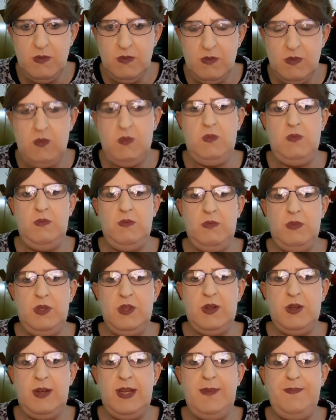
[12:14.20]
Oh,
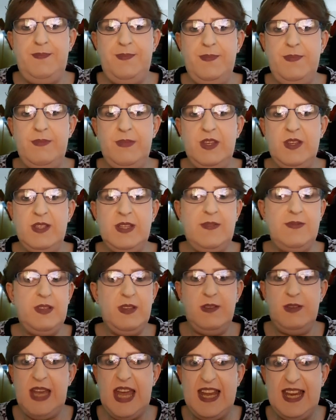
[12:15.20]
sorry, just have
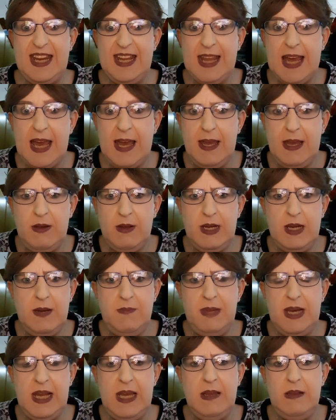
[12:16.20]
to edit that out in a
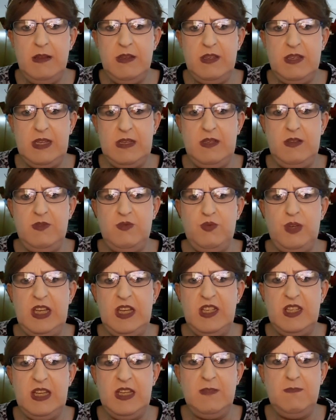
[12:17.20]
minute. It says it's
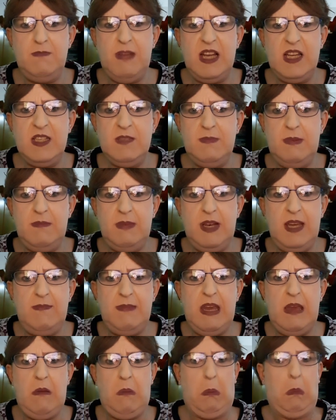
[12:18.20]
reached its maximum
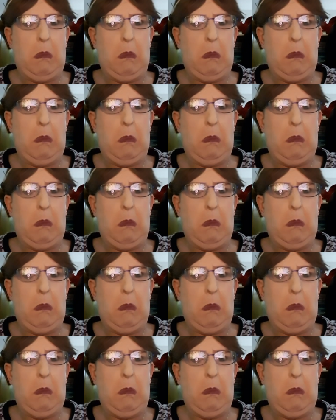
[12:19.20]
limit.